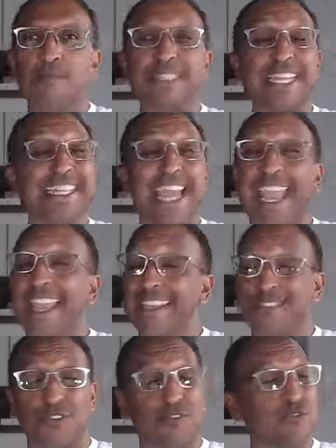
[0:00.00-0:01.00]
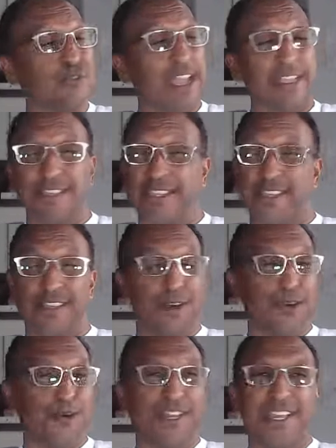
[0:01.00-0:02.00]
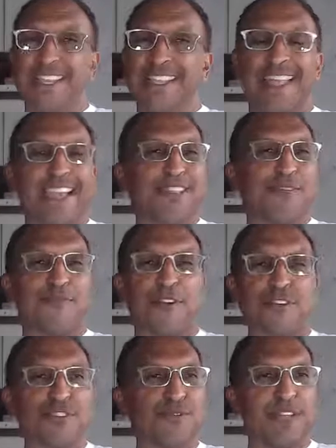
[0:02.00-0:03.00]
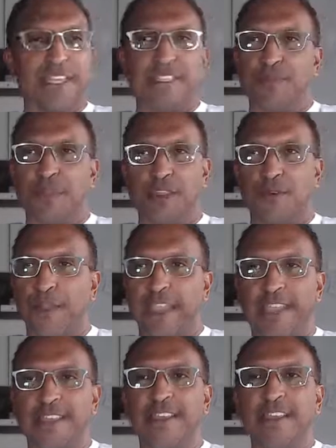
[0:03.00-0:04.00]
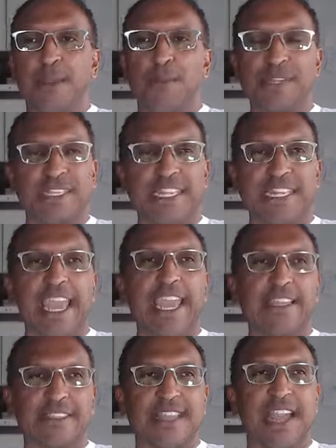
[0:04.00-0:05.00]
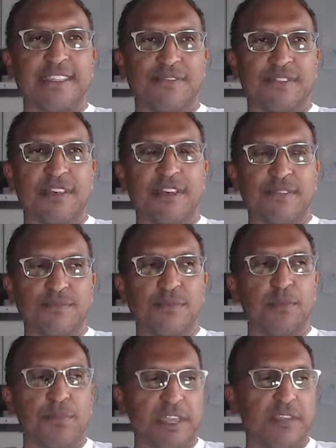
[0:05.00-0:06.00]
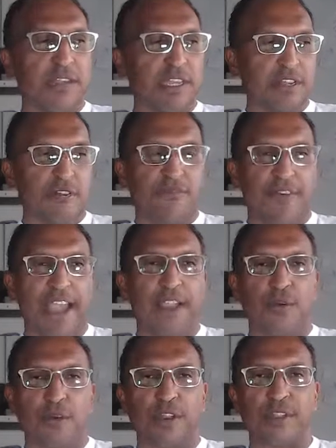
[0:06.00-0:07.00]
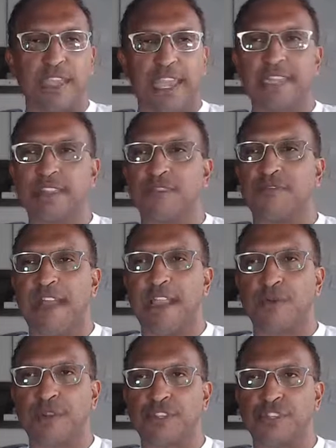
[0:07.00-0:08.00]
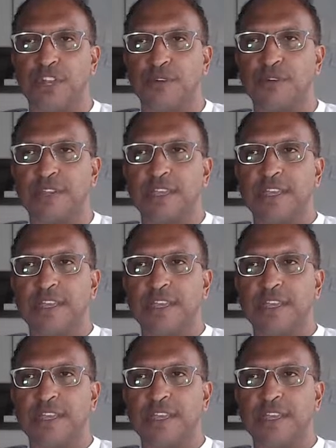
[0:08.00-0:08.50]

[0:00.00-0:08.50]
Today is crazy though. Like the first 2 days have been great, but today is kind of the big firework, the end of the fireworks show.